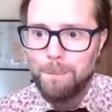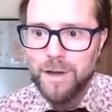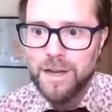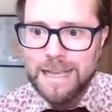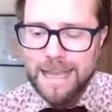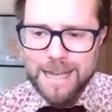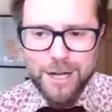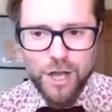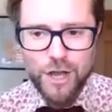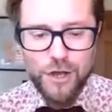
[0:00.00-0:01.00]

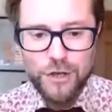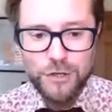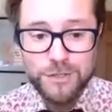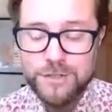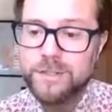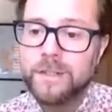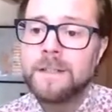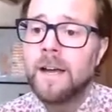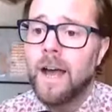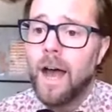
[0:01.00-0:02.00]
beginners.
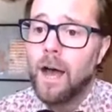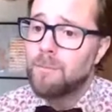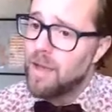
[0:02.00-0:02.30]
Um,